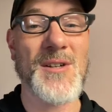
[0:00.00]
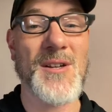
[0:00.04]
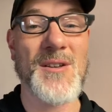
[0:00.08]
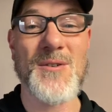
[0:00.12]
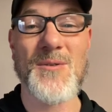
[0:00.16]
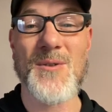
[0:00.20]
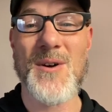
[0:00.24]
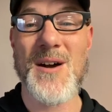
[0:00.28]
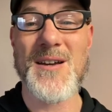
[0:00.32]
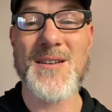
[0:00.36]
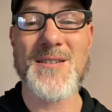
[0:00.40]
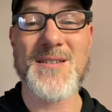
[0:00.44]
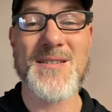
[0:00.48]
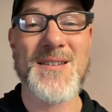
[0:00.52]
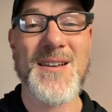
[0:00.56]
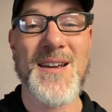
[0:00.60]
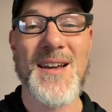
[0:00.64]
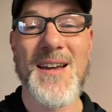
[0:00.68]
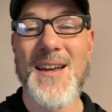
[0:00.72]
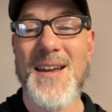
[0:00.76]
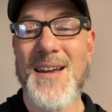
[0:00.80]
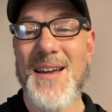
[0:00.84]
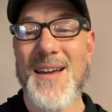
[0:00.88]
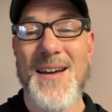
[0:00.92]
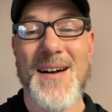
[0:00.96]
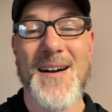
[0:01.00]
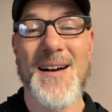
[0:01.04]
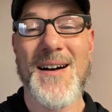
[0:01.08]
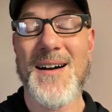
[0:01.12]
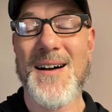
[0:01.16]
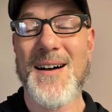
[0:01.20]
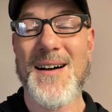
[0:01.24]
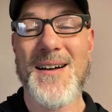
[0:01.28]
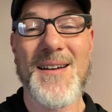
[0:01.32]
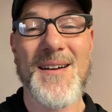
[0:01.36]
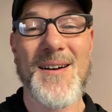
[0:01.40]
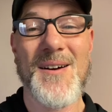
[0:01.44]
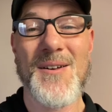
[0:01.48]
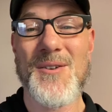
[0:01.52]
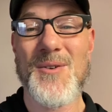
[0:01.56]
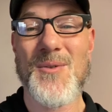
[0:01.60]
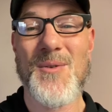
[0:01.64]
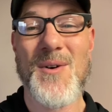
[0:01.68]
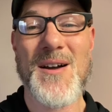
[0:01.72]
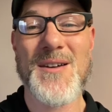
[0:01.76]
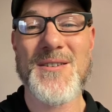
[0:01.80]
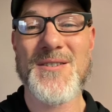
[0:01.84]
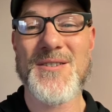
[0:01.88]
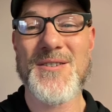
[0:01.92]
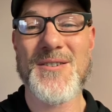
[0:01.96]
Otherwise, uh,
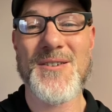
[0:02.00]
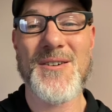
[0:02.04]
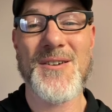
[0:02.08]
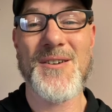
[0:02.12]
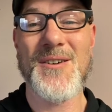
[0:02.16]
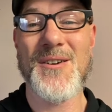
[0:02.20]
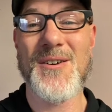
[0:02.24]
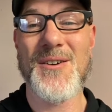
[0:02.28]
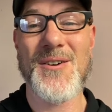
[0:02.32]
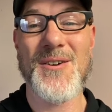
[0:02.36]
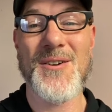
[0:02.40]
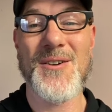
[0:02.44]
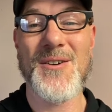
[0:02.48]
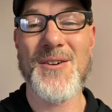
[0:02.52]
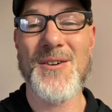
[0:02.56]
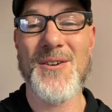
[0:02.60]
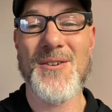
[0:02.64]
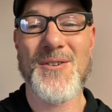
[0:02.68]
otherwise you're, you're,